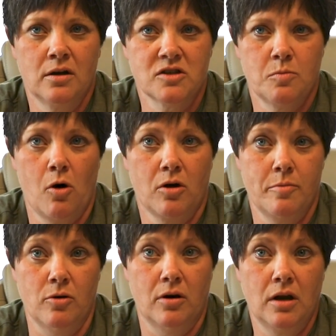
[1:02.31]
in a small
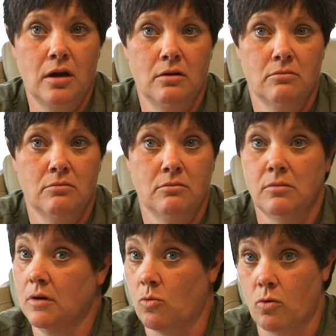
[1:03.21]
community
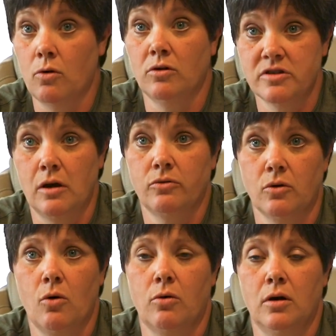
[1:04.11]
in rural South
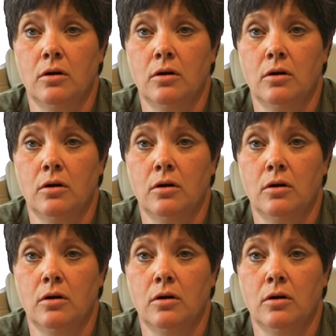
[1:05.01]
Dakota,